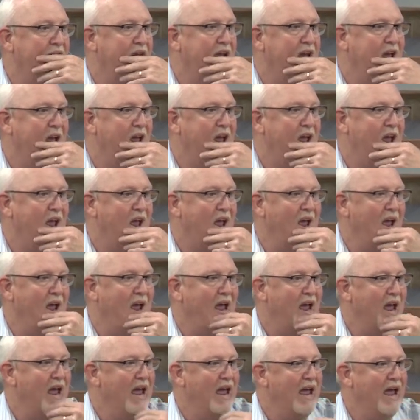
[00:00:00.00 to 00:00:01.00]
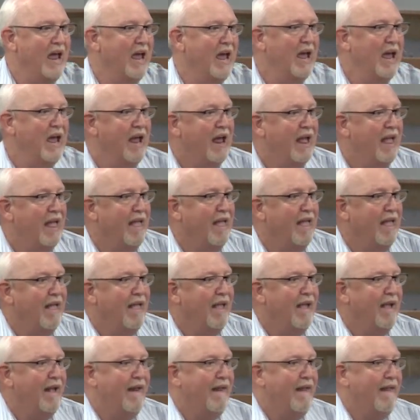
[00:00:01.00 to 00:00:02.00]

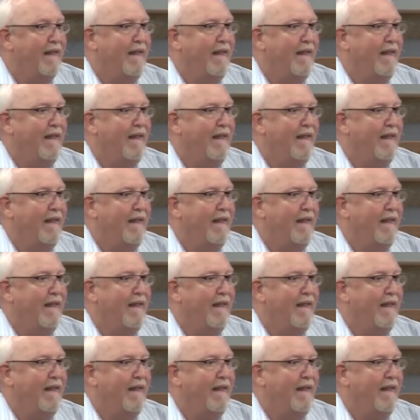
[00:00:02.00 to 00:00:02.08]
No one is speaking in this clip.